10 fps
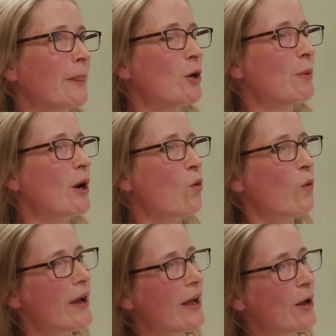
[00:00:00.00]
about
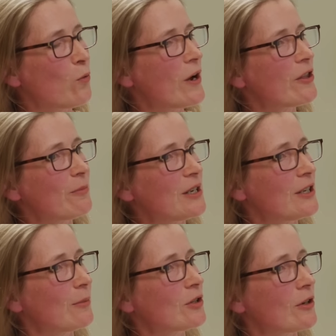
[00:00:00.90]
where where the
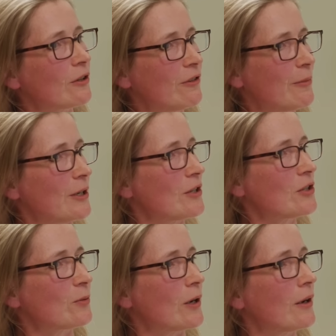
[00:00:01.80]
missing maternal
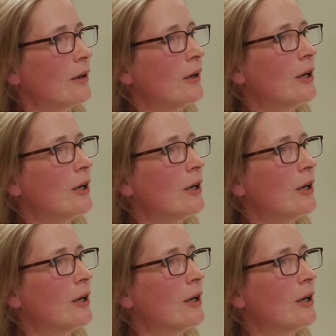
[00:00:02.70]
feminists were